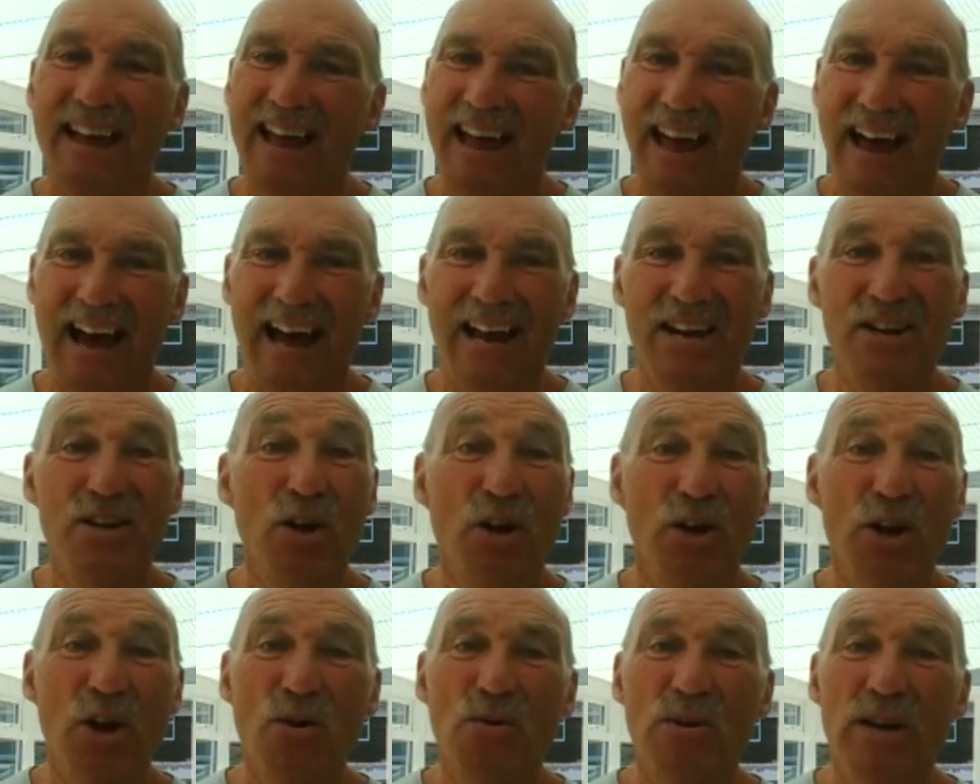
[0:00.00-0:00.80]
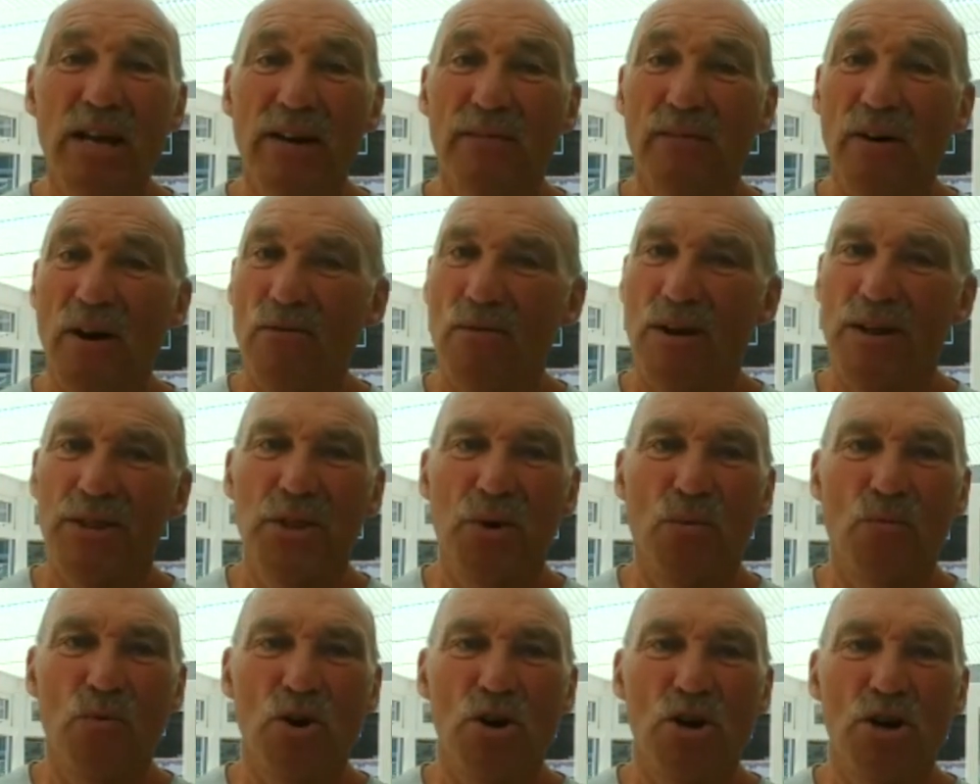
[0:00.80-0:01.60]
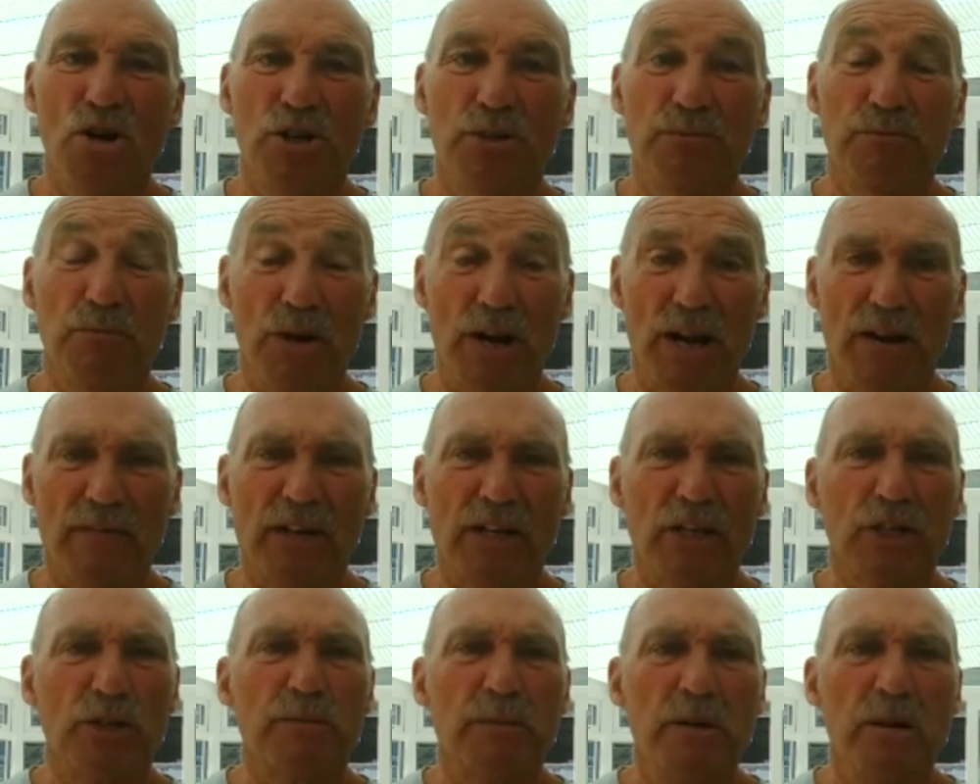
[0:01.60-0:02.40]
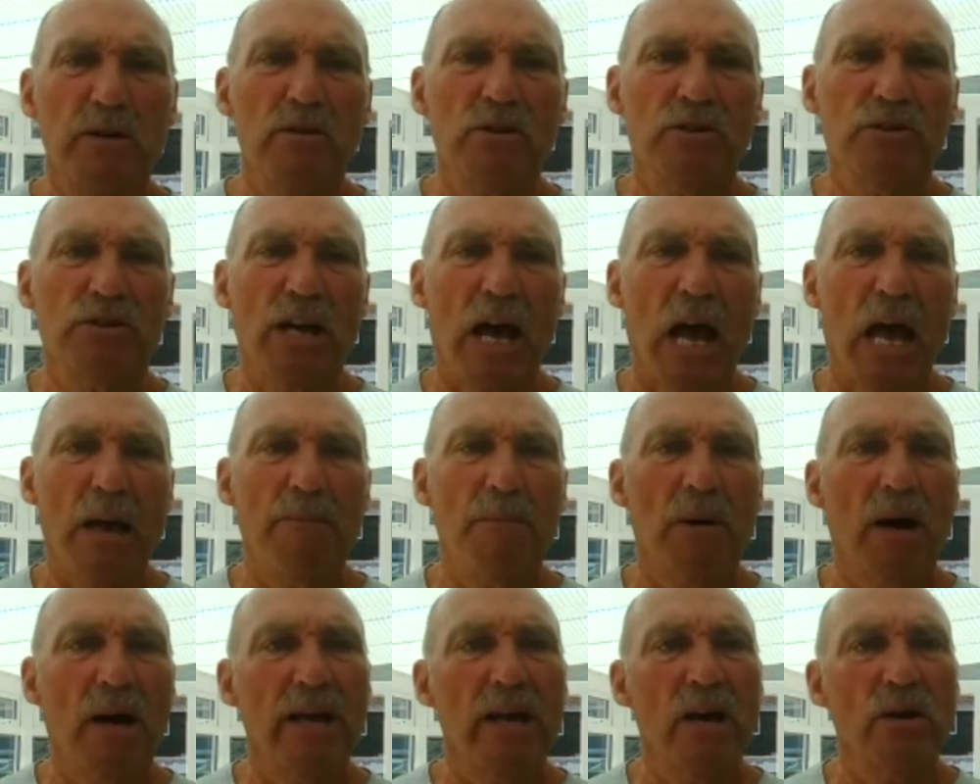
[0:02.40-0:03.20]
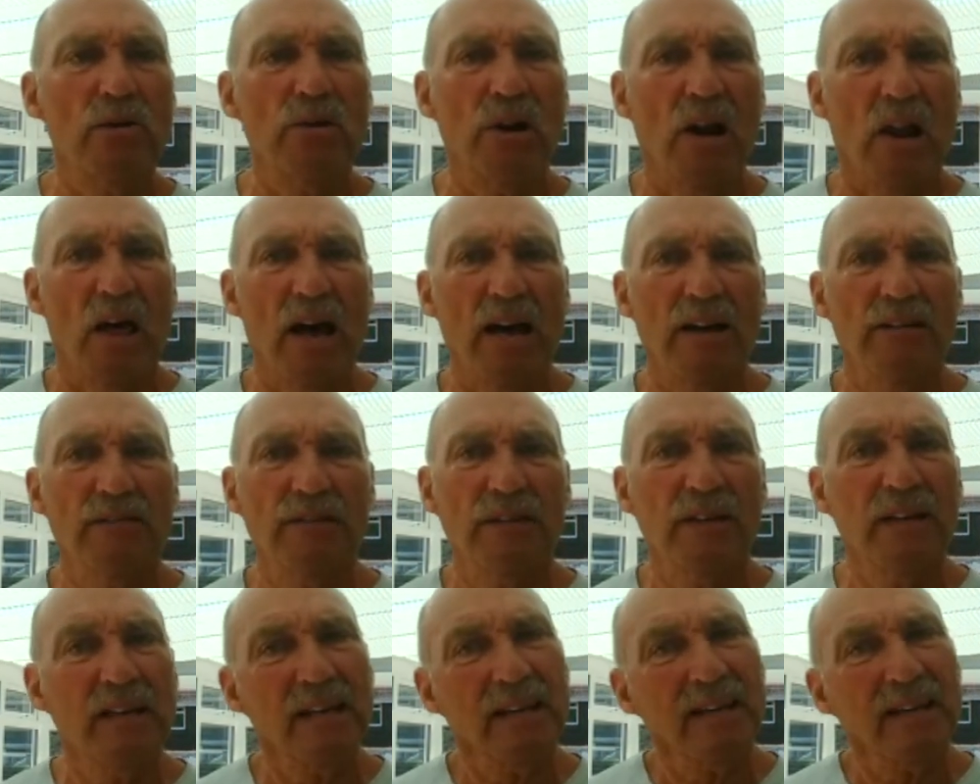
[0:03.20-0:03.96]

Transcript: And not only have I read the words, but I've experienced that in my own life.